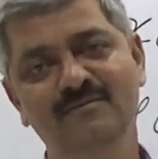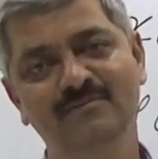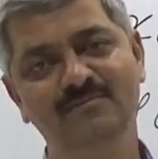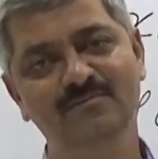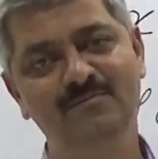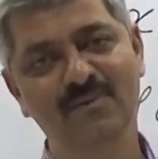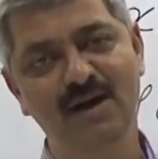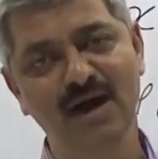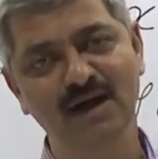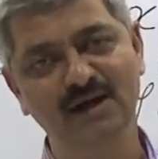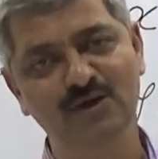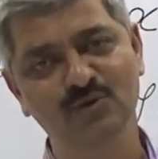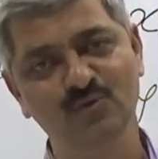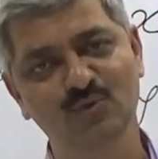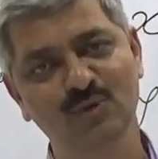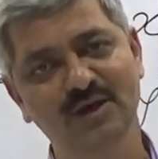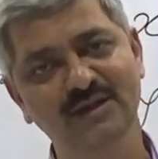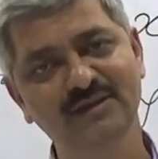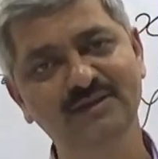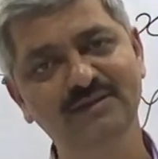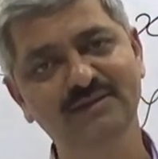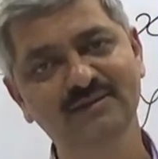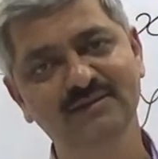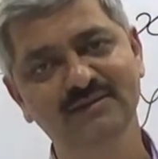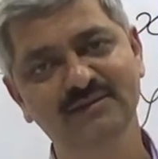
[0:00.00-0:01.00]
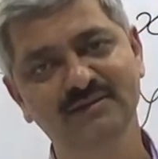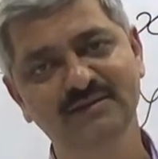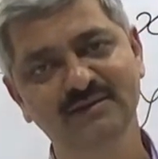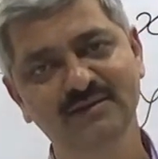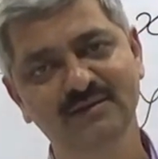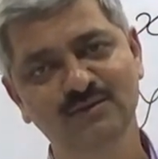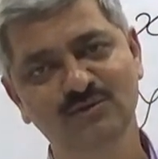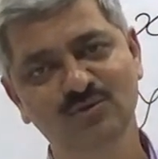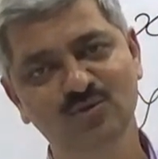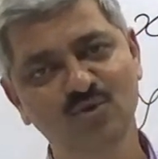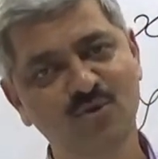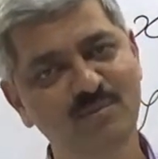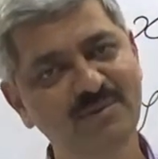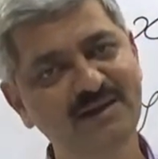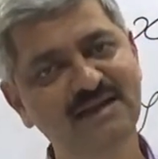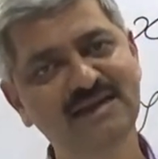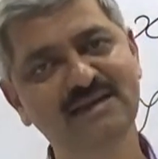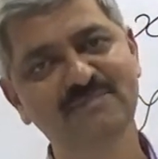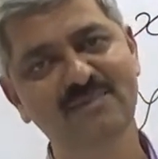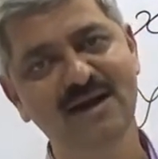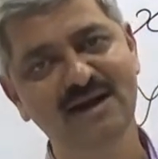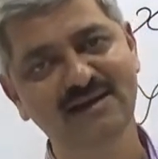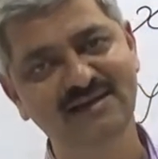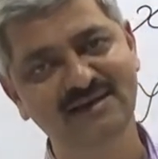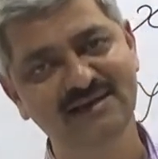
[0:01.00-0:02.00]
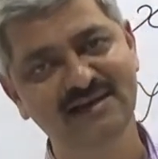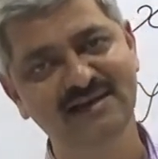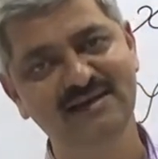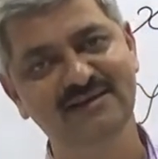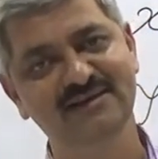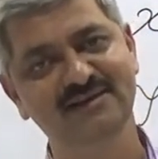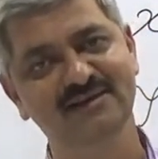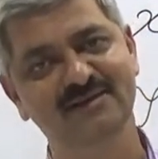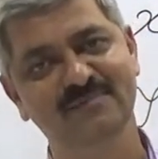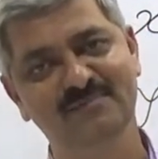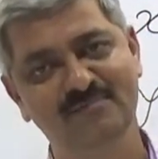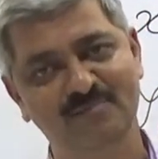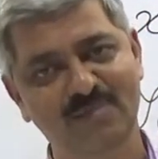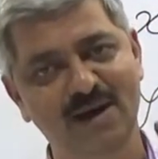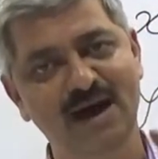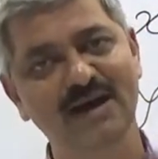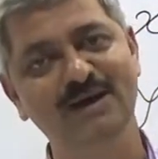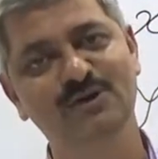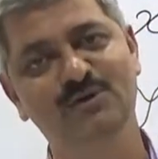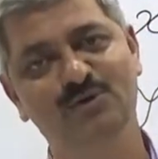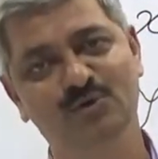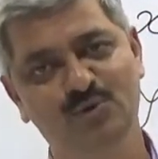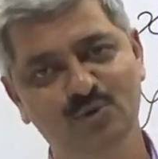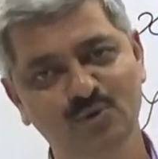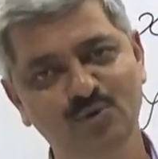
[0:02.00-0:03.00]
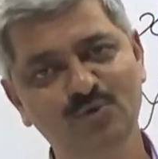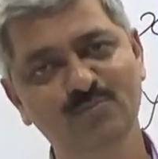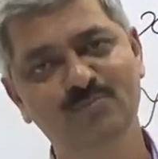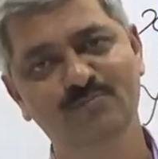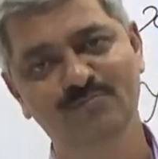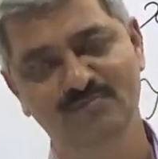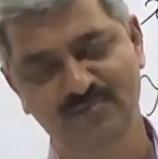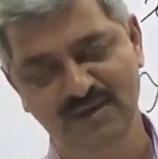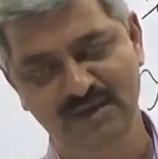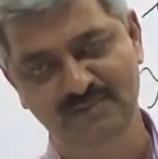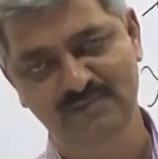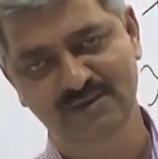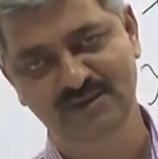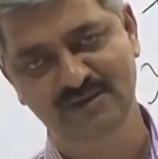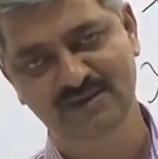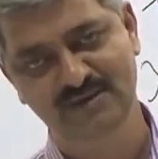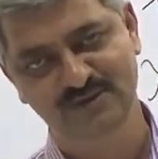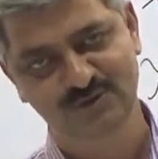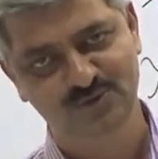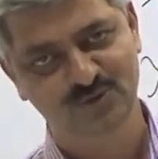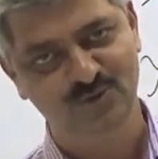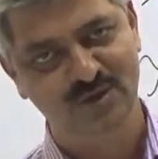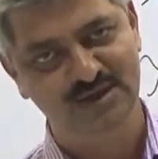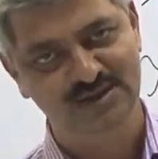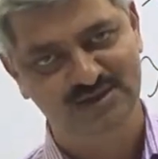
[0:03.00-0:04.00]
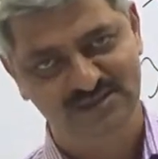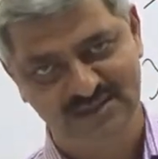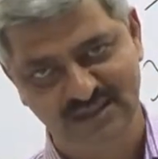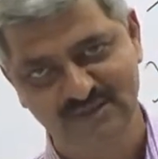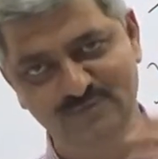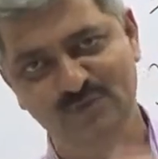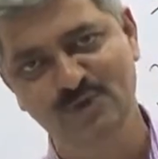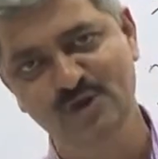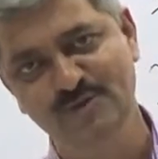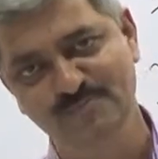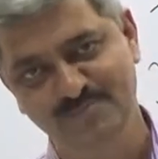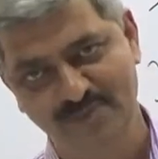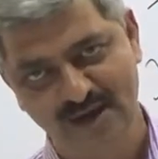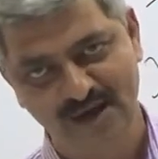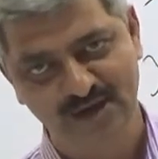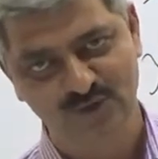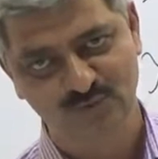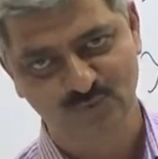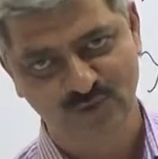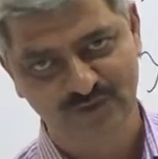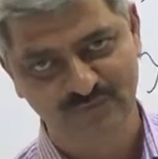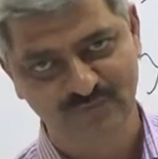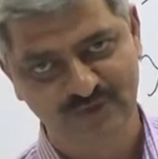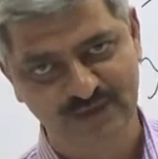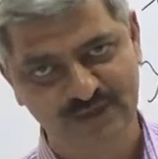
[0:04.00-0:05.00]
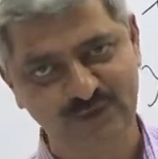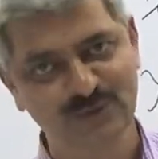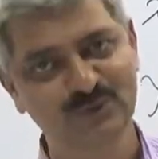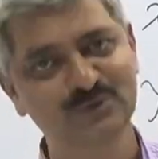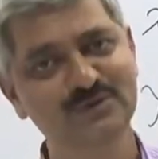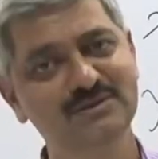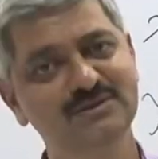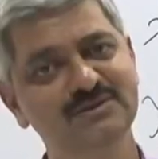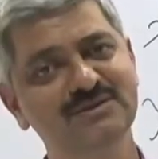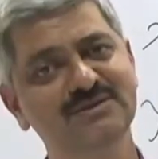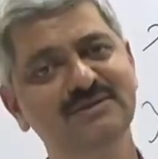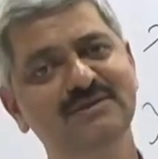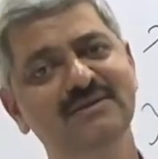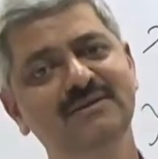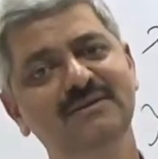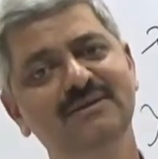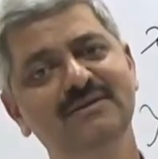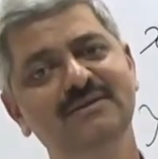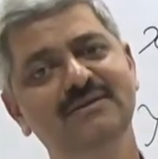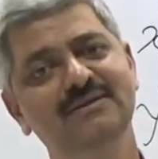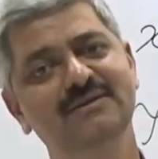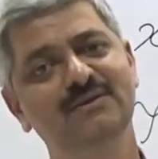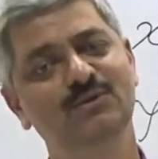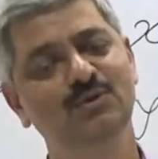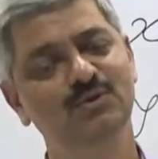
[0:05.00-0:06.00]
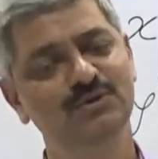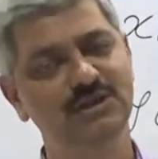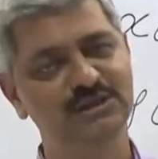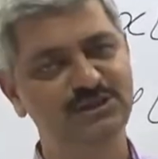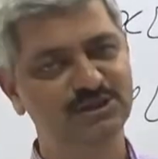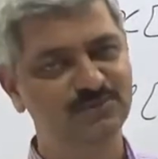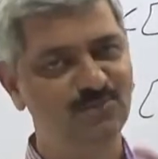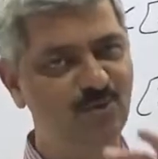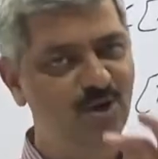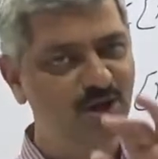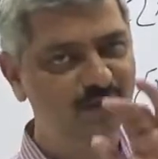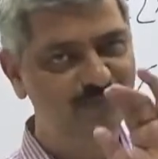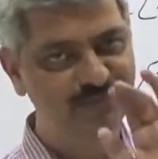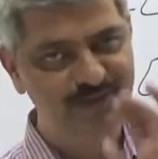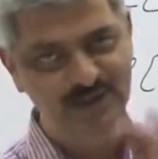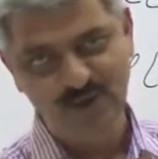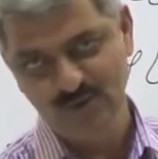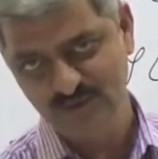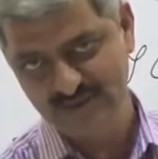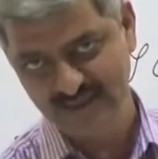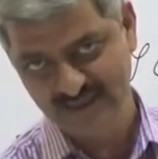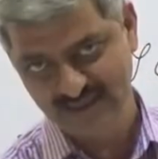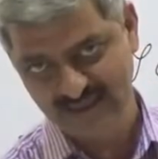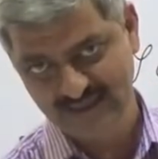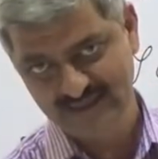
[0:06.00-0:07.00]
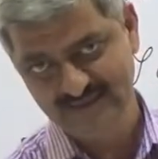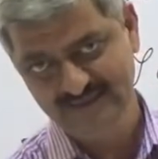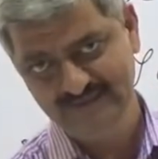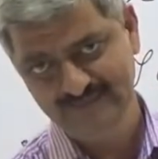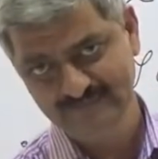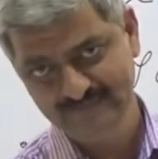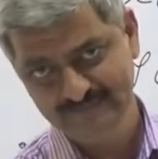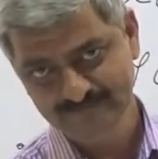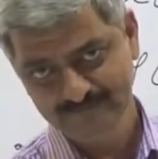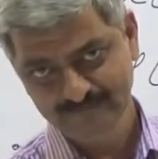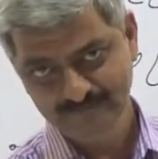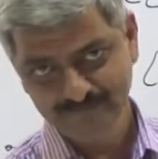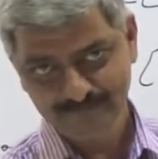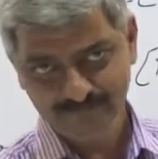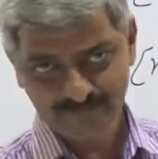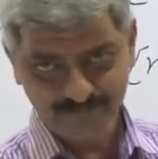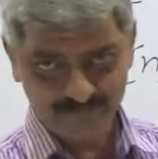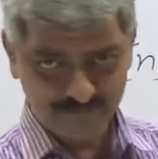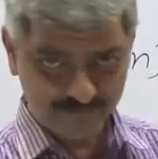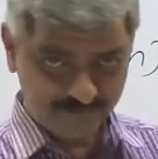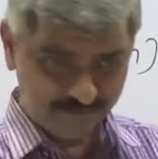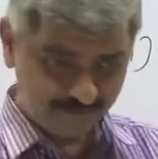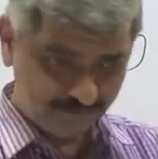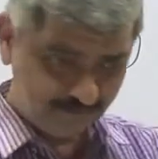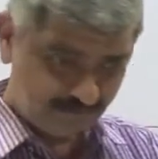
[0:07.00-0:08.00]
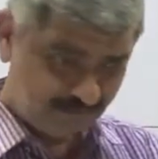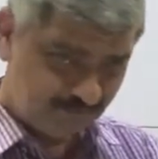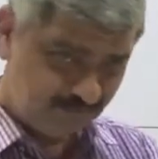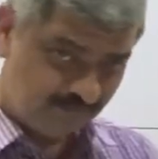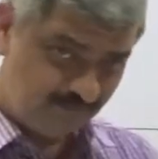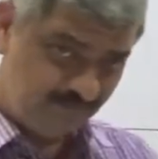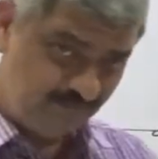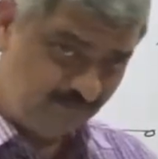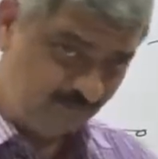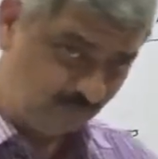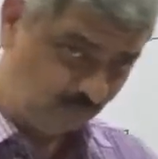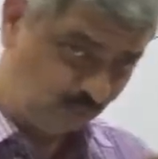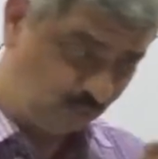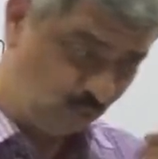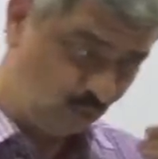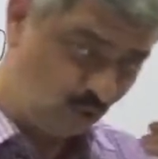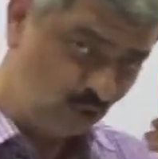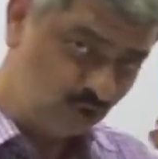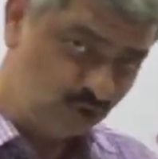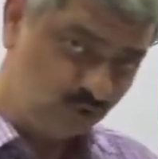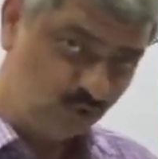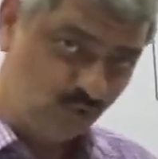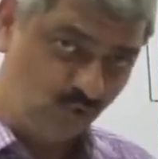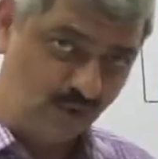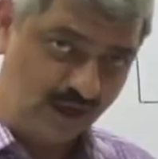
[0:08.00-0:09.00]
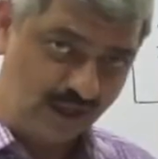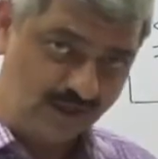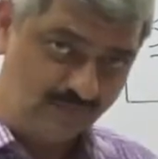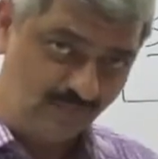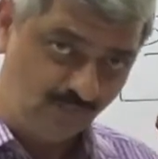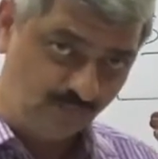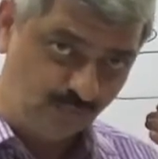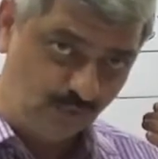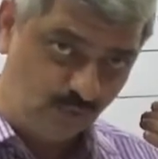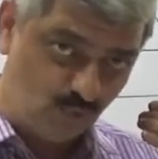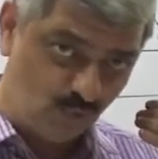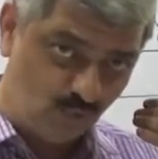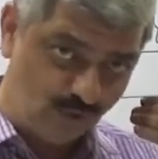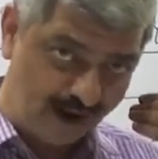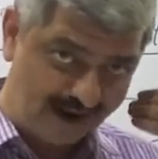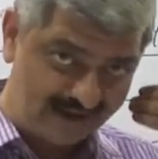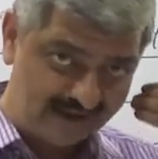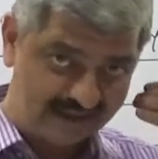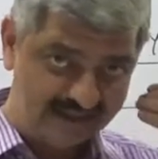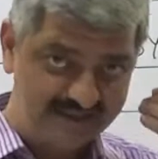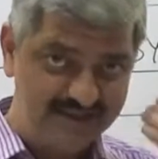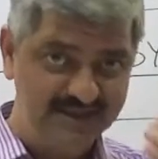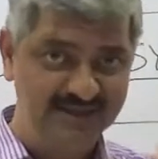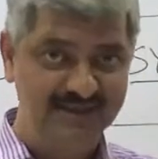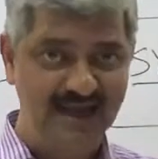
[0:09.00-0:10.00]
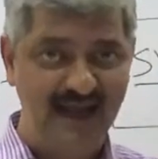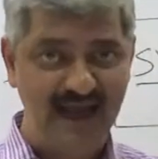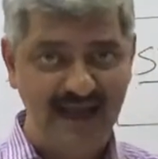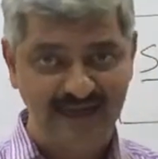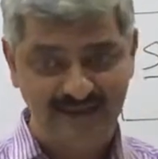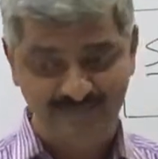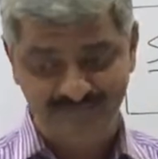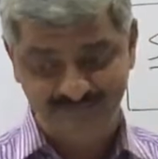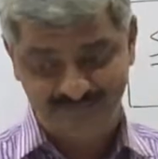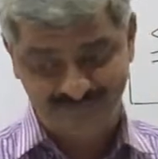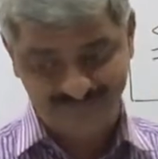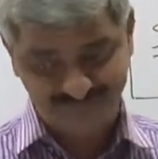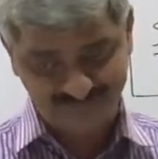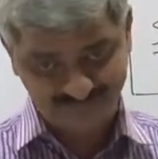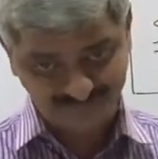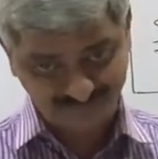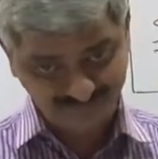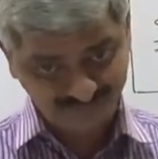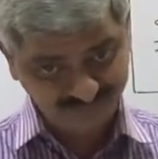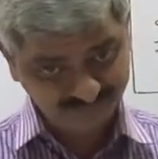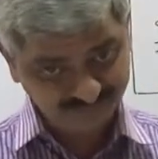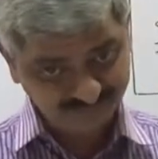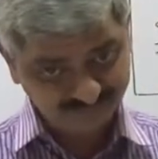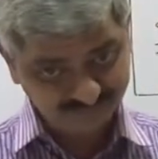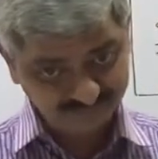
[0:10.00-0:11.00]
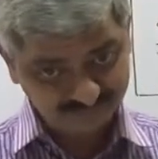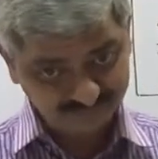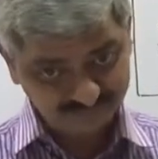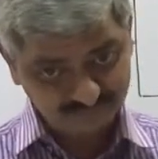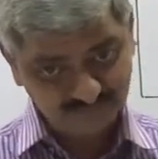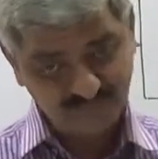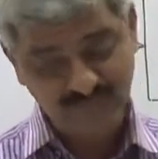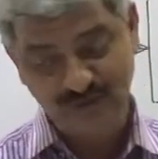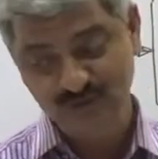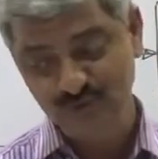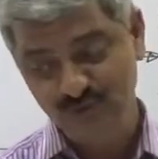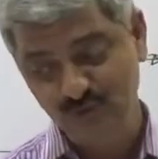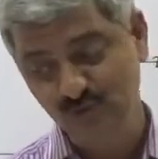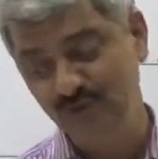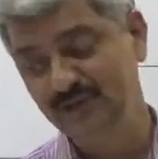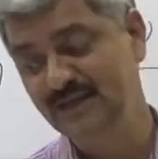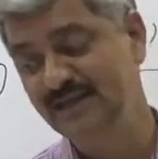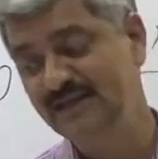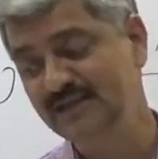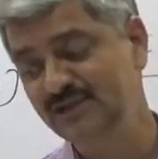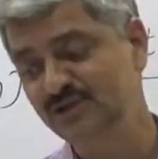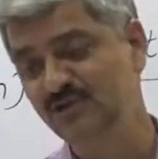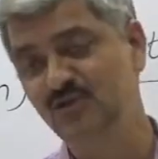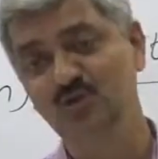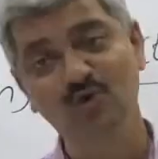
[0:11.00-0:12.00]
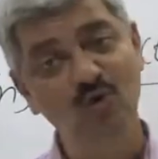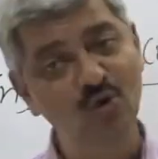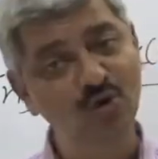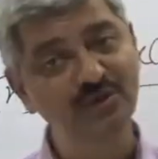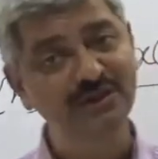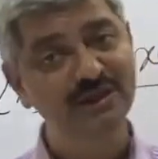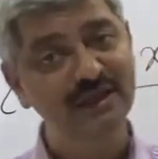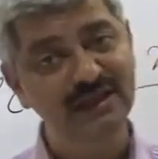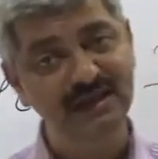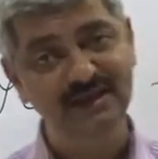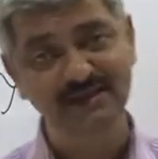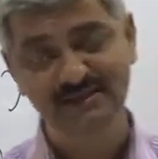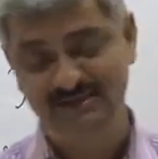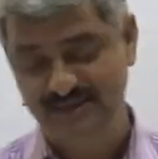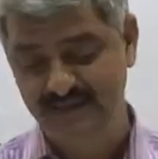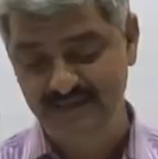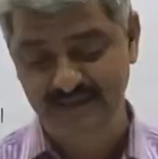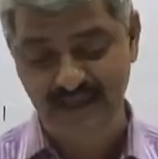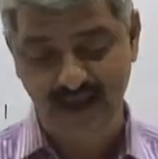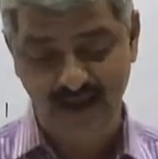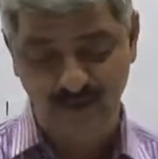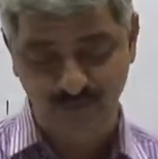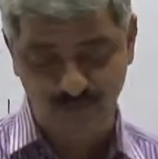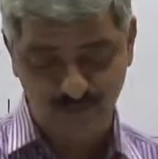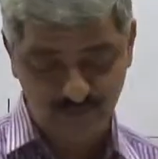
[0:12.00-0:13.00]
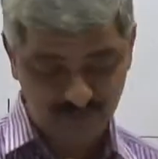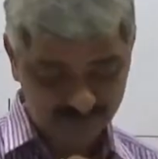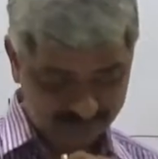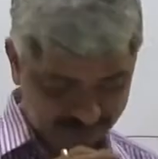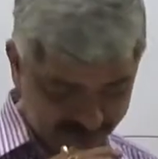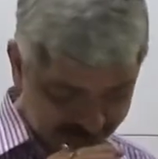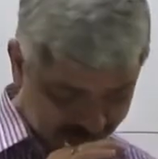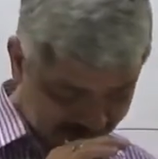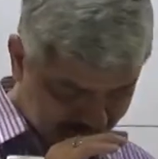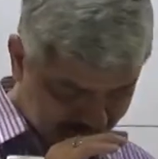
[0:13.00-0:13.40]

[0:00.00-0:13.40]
part 1. Nobody demanded part 2, maybe you are still viewing part 1 videos. Those are small videos again. Those you can view at any time. So there is no need, see now,